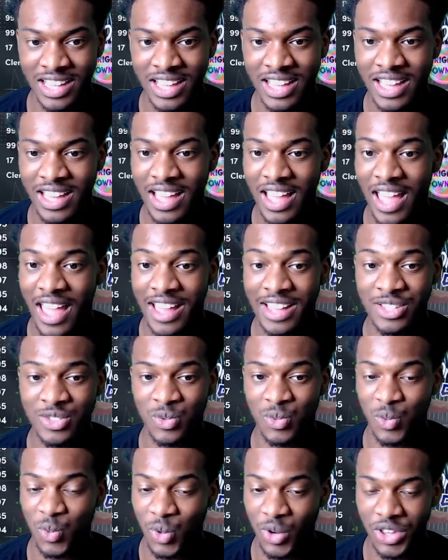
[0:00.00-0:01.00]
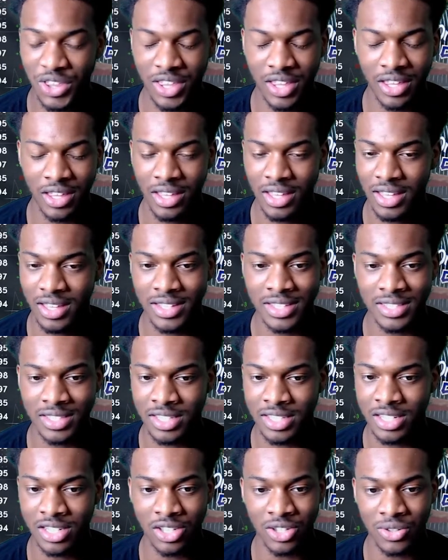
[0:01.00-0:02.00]
and he's really easy to
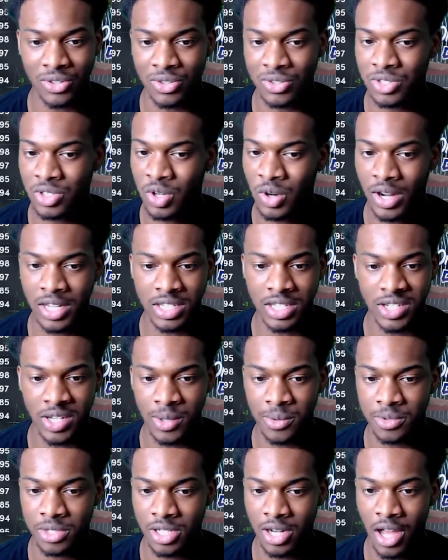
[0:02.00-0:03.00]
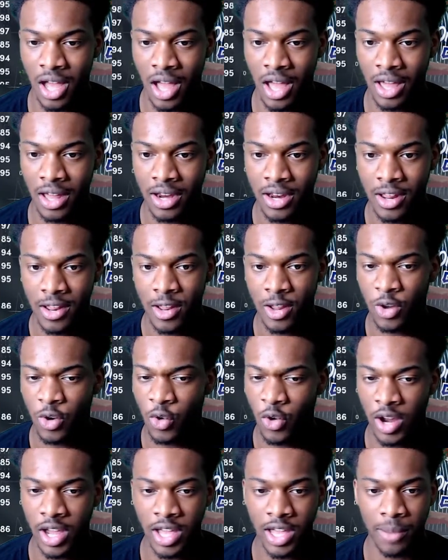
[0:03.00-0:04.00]
use. Great jump shot,
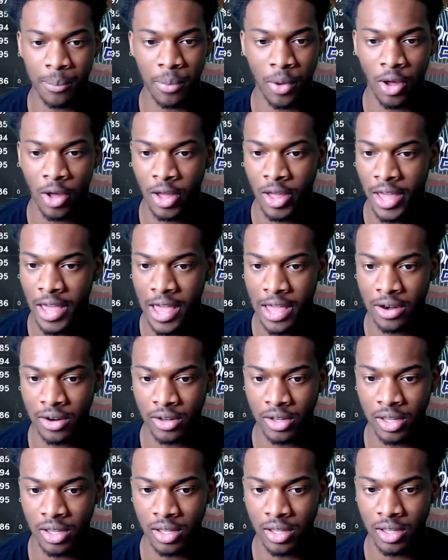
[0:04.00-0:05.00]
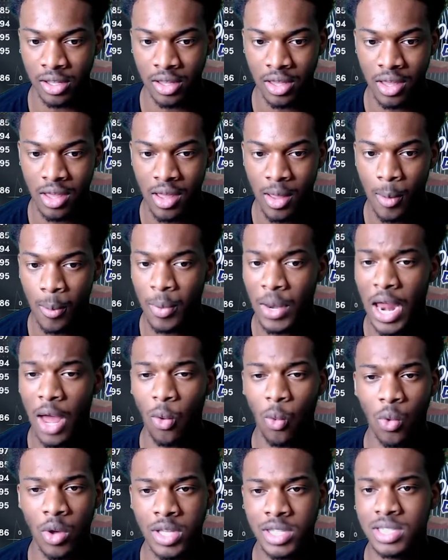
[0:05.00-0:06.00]
great ball handling. But I
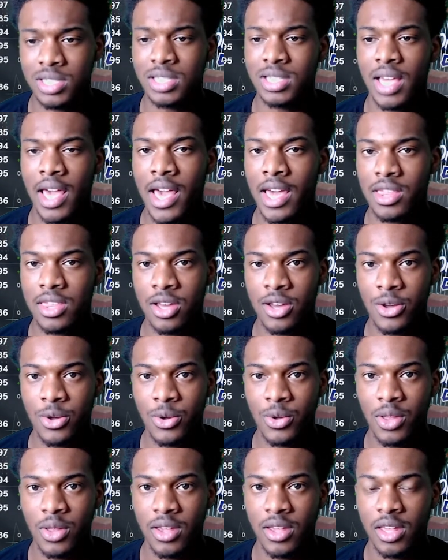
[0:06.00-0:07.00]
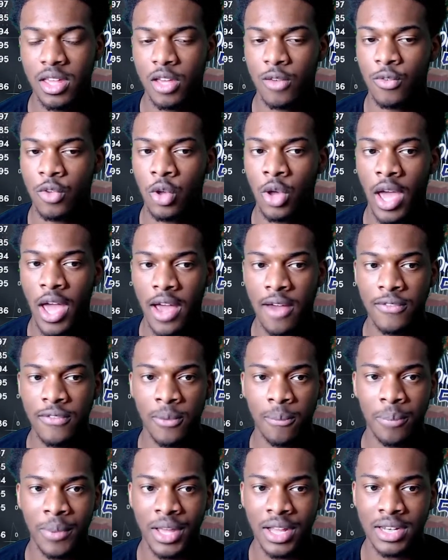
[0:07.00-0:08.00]
would say though, if you have the
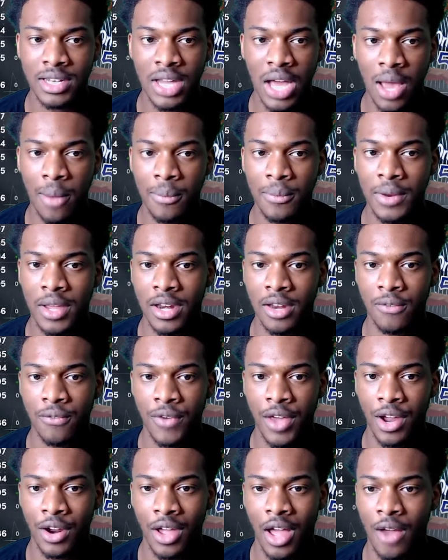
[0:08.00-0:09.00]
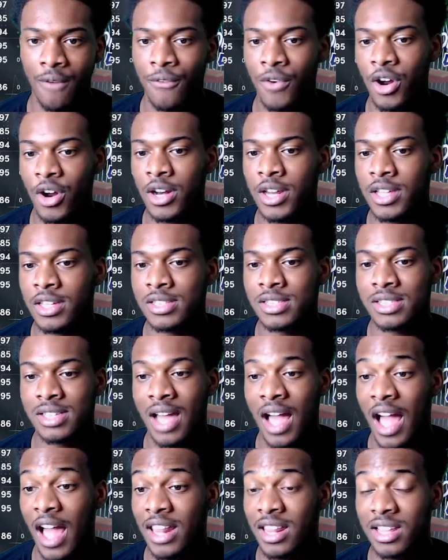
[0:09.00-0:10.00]
pink diamond Danny Ferry, I've heard he's
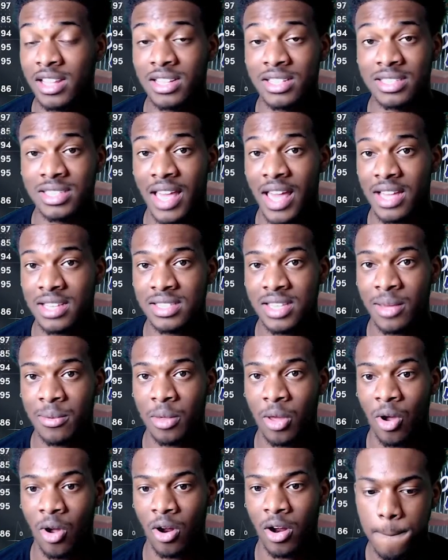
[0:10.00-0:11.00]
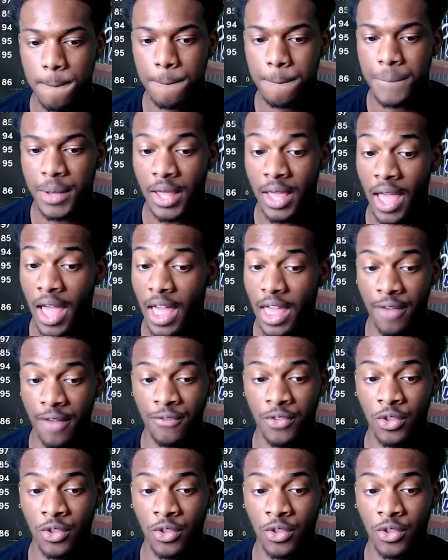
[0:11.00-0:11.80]
kind of the exact same card. But yeah, if you